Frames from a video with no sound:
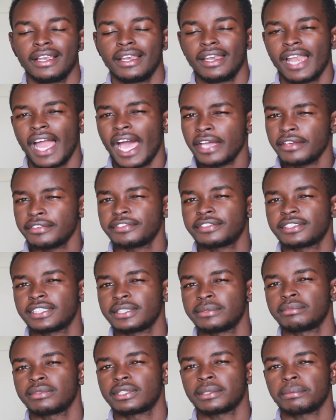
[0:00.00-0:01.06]
Life
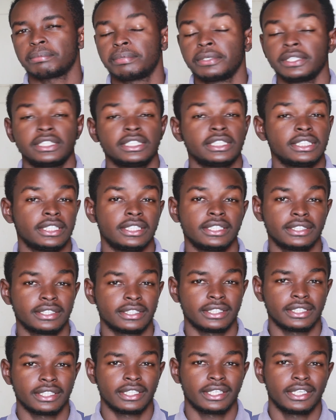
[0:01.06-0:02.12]
seemed pretty
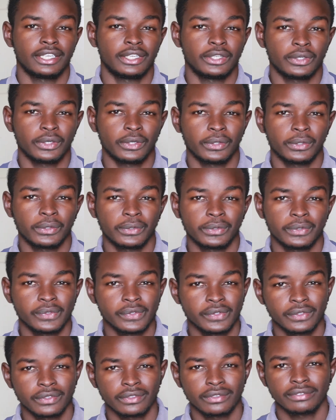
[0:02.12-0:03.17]
easy,
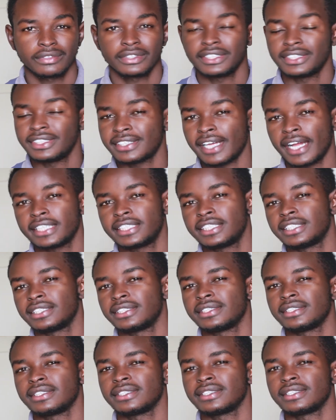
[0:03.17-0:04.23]

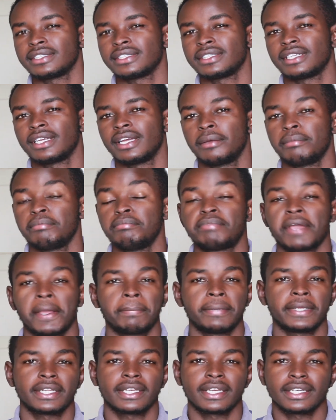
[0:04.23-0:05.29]
starting
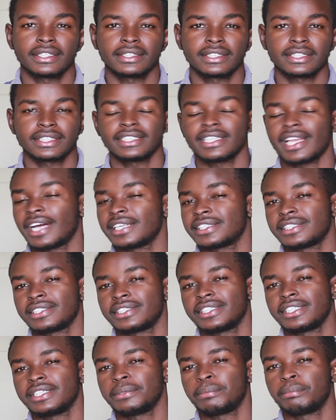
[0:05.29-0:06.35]
baby class,
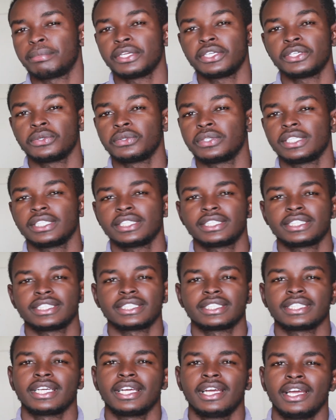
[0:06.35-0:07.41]
nursery,
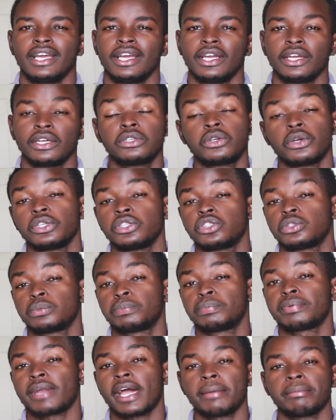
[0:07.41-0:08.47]
pre-unit, going to
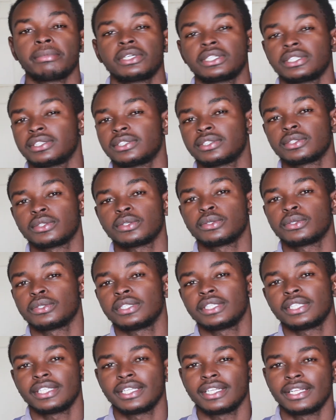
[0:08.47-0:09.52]
primary school.